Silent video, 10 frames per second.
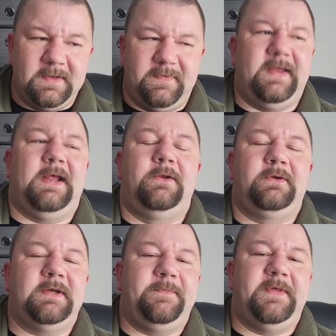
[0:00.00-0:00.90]
Then I
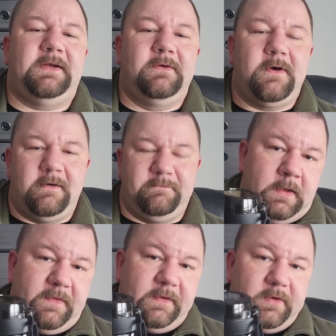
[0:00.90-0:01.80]
looked up that norm.
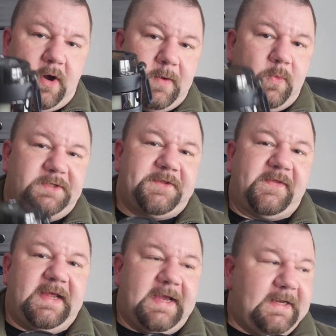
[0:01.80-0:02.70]
The norm was
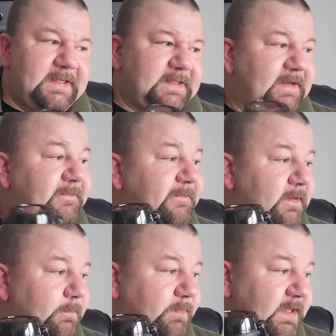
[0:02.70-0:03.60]
the
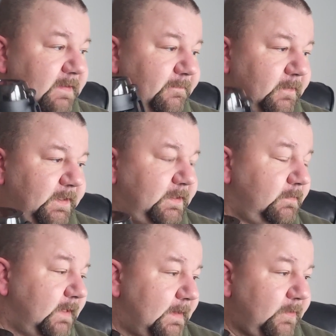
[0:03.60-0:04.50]
NSF
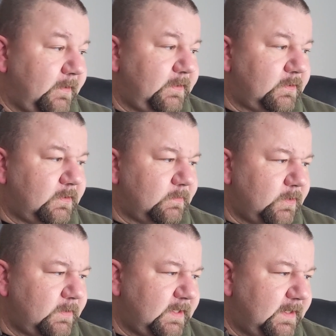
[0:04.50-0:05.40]
P42, and I'm going to
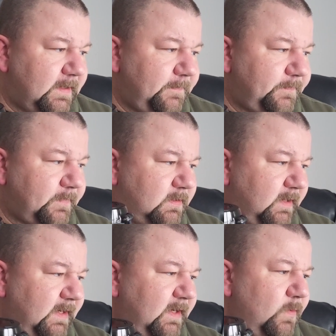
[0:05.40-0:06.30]
quote here:
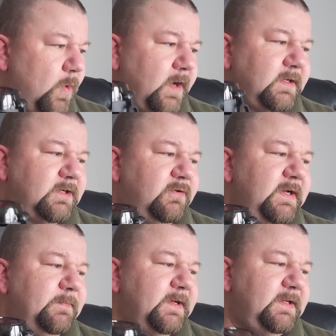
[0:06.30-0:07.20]
drinking water
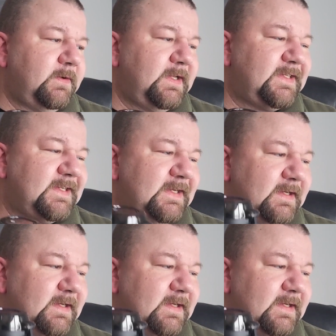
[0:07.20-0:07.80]
treatment units,